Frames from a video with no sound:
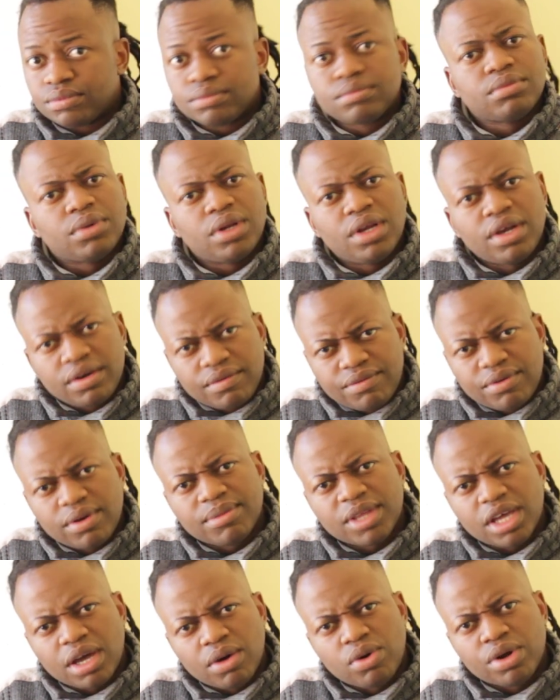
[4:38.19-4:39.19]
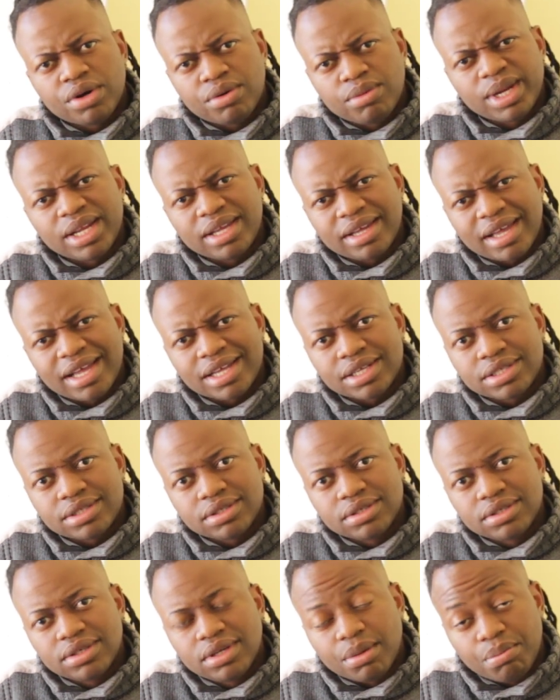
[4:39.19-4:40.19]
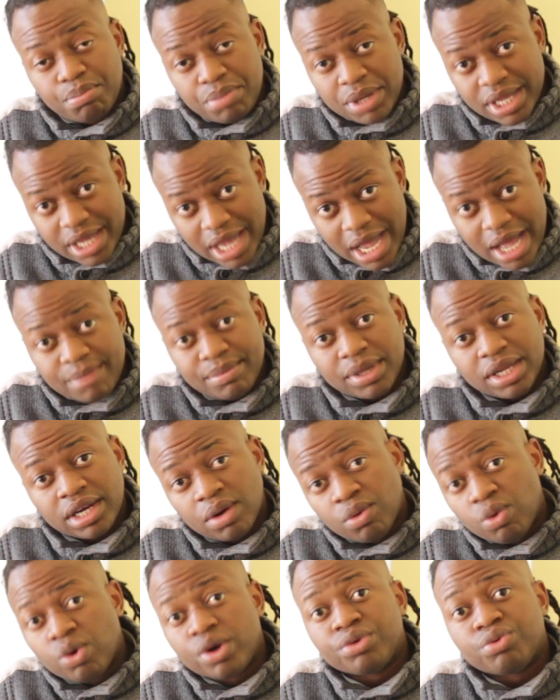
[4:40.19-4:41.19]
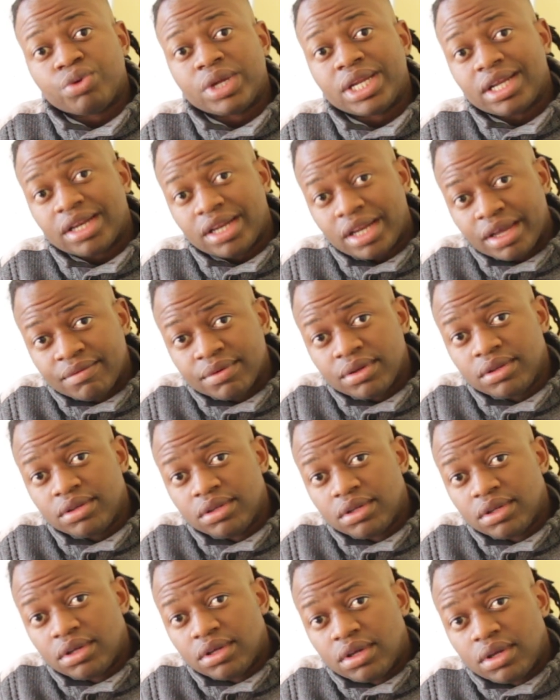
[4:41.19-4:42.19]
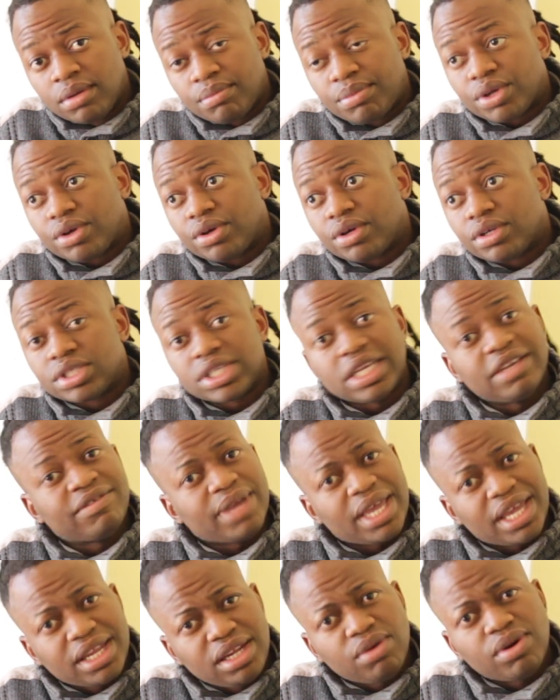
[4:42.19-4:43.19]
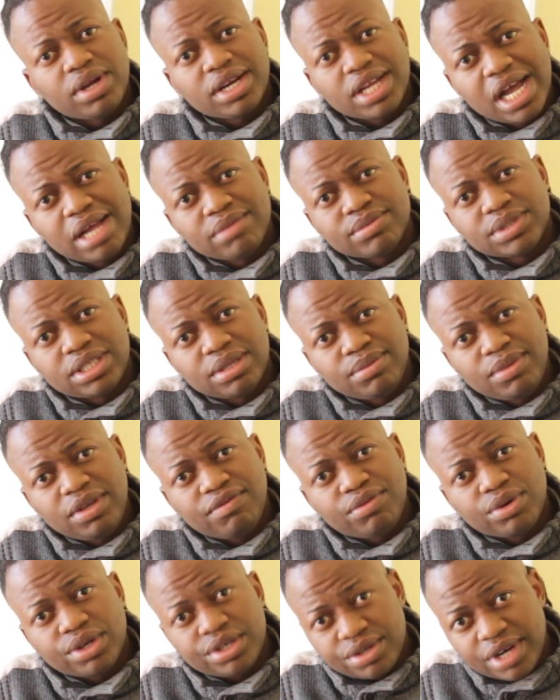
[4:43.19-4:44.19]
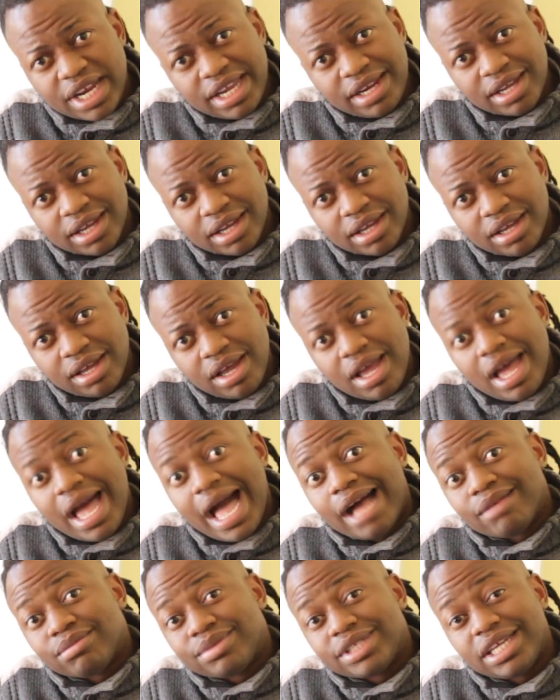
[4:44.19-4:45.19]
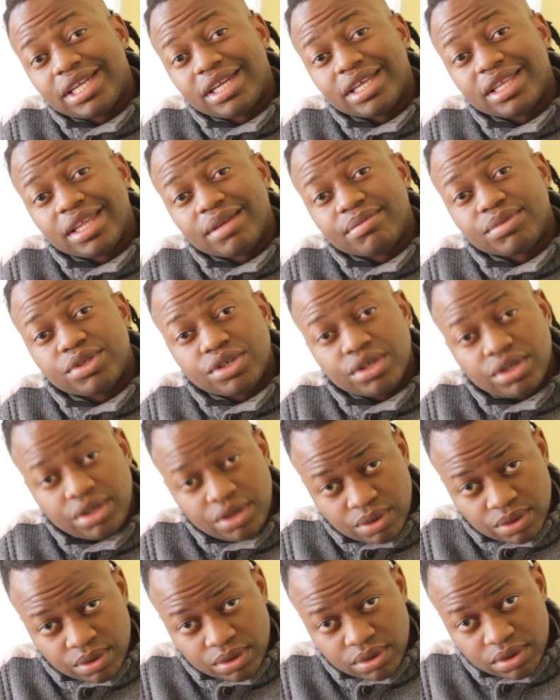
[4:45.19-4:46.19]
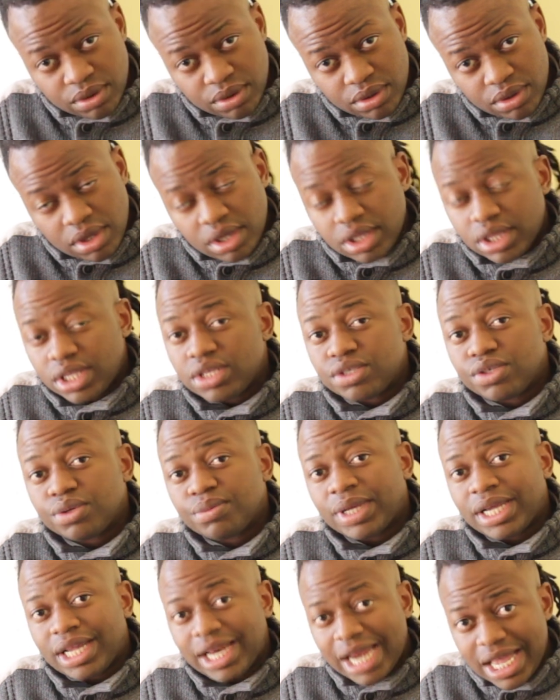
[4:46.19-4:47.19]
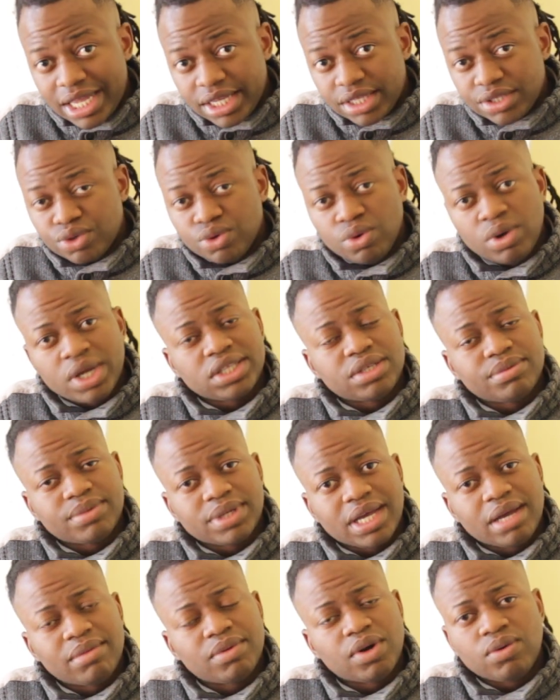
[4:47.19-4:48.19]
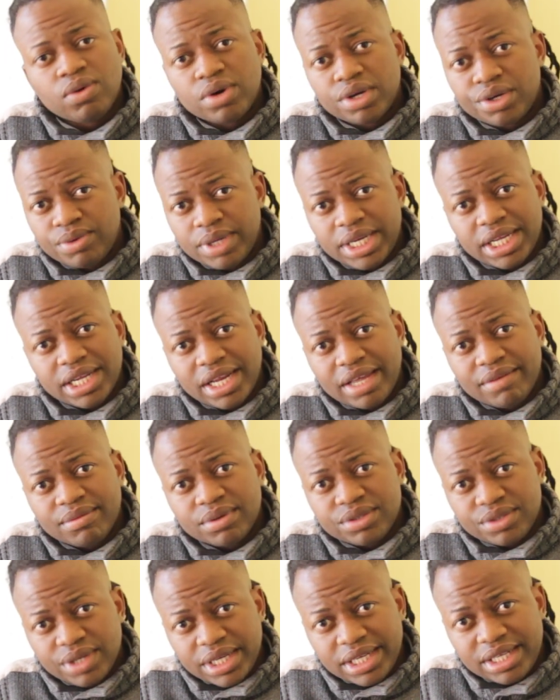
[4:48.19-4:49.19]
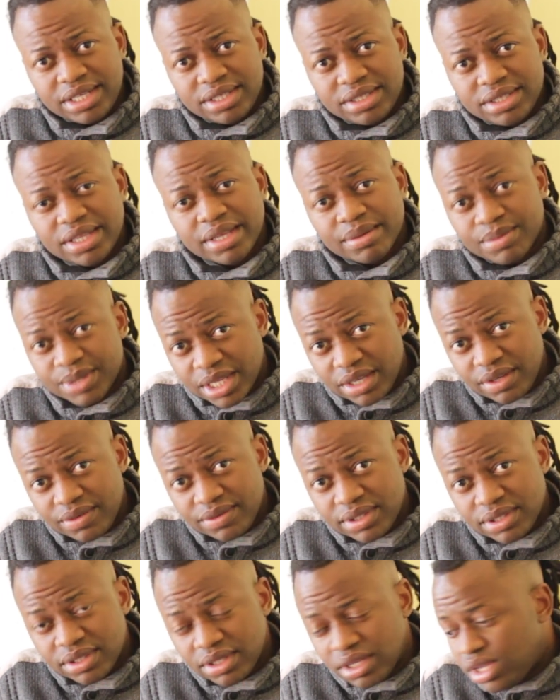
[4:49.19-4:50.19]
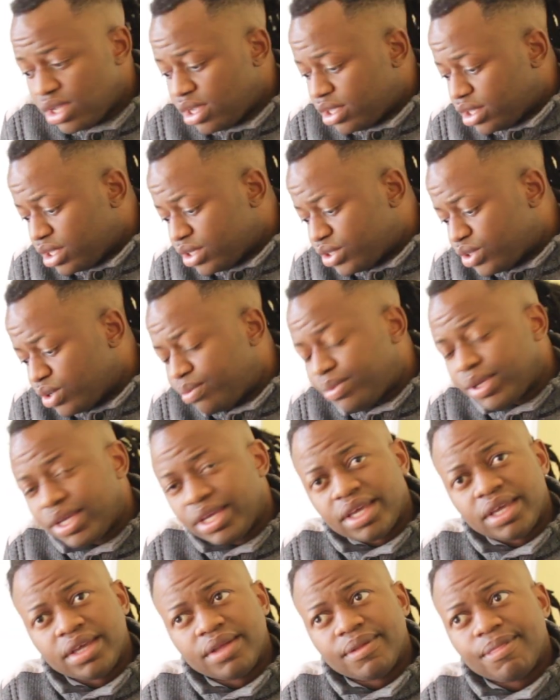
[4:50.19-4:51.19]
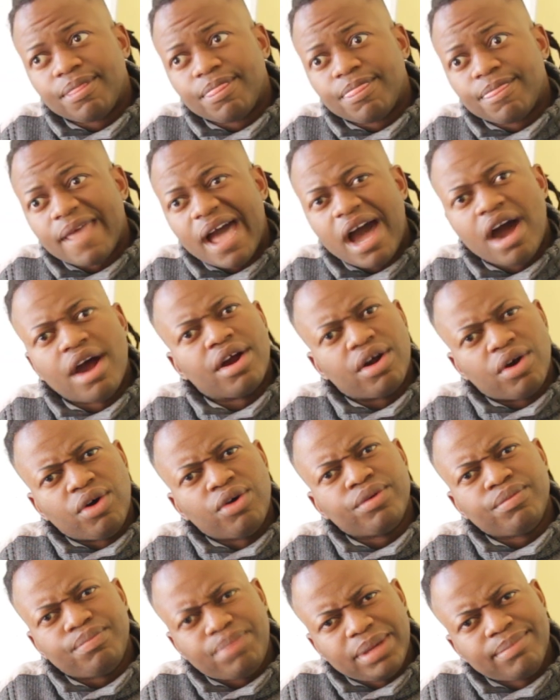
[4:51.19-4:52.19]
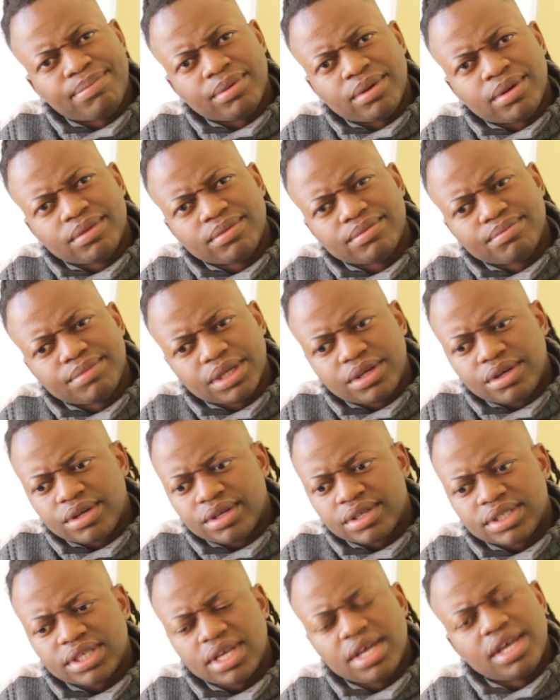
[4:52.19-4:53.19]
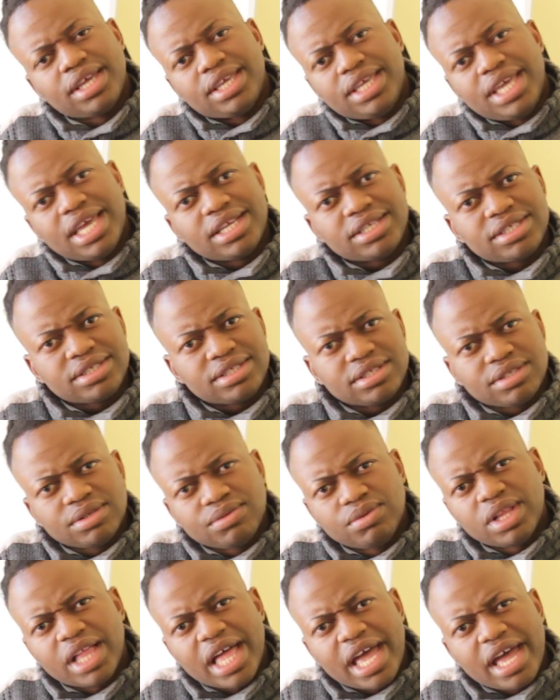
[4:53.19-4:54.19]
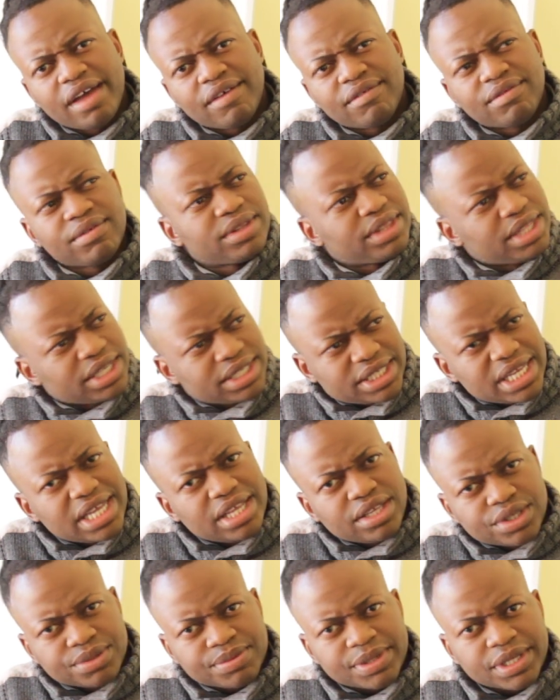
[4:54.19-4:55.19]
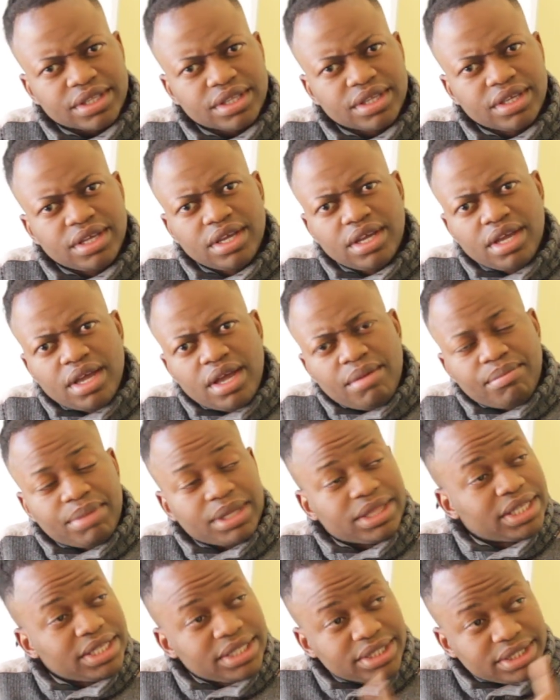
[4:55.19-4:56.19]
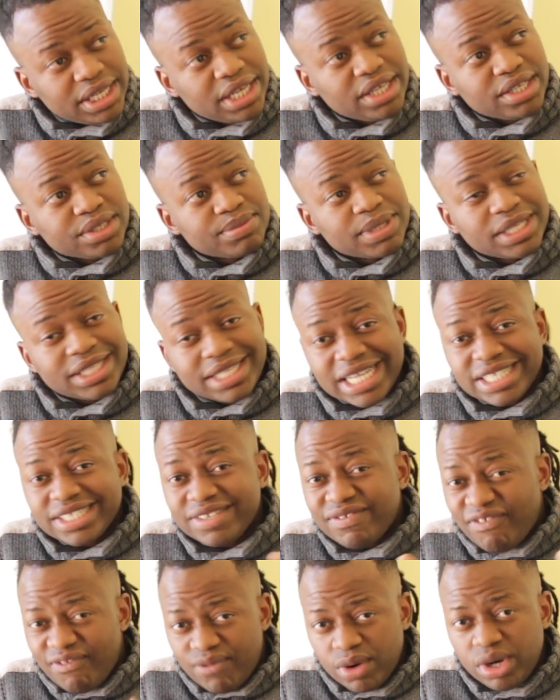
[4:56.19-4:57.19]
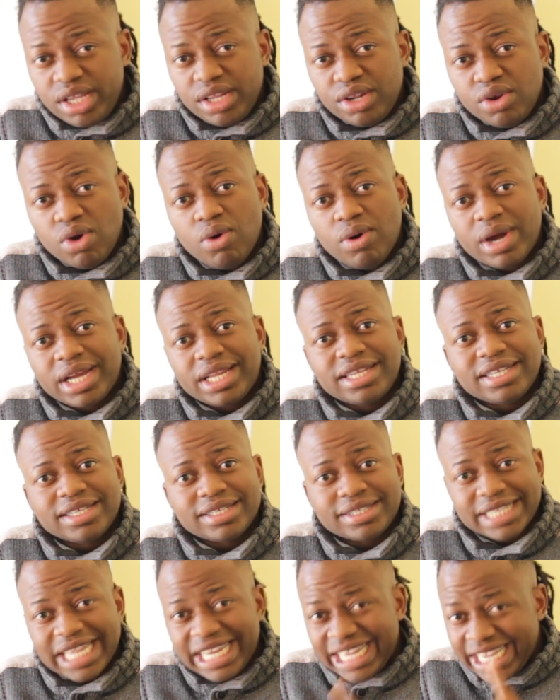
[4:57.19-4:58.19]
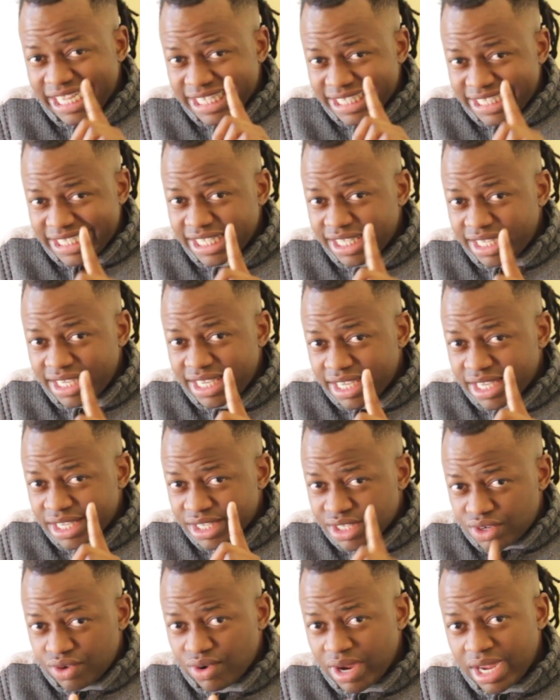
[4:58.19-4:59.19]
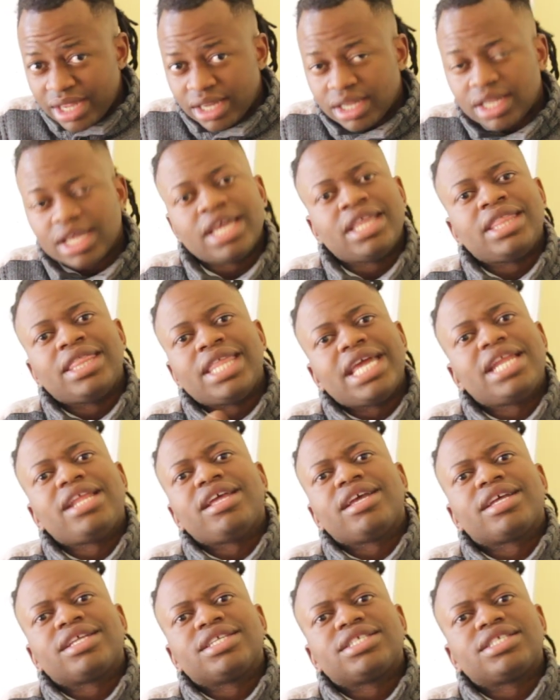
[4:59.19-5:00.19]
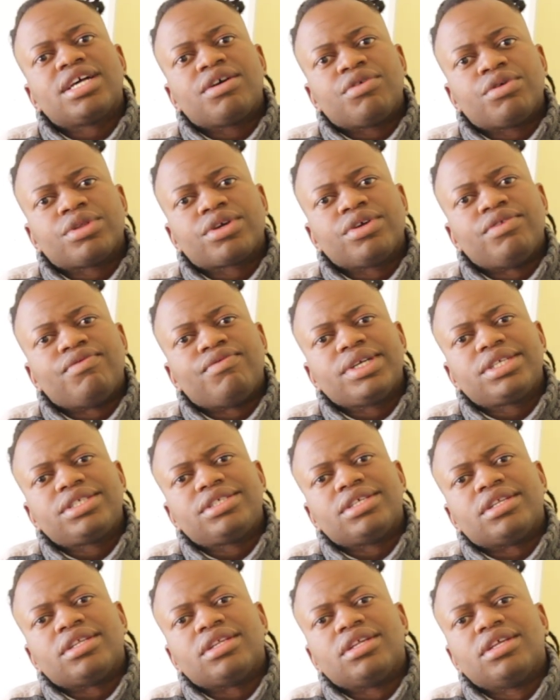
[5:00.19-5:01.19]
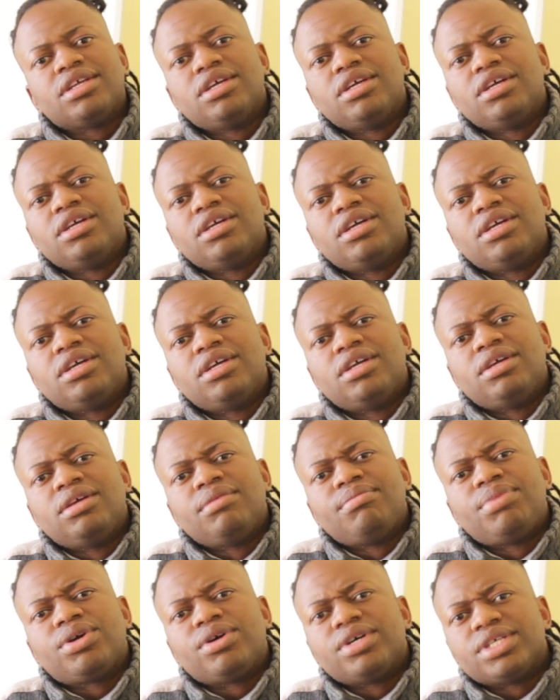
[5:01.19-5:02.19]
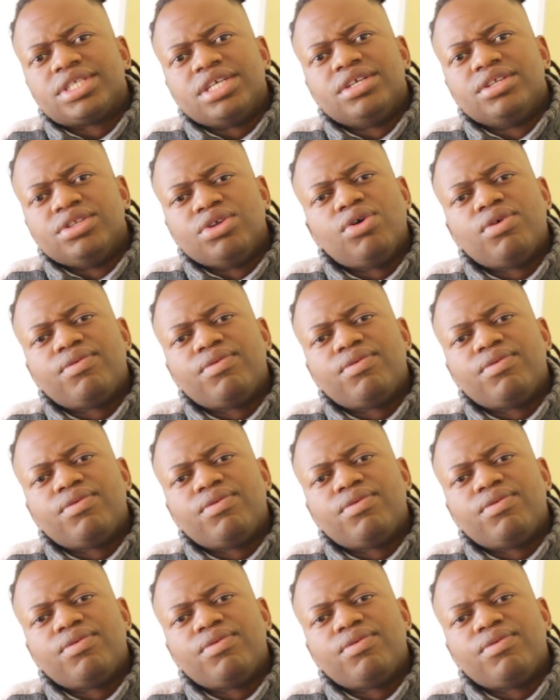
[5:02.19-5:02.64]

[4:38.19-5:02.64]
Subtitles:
Learn from the award-winning guys, become an award-winning level. Because if anyone comes to me for training, I'm sending them to you. This will be clients who want to become award-winning level trainees themselves. This will be our own people. Because yes, we'll have the salesman. But this salesman doesn't fully know what he's selling until he is trained. And then he can sell with conviction. because he'll know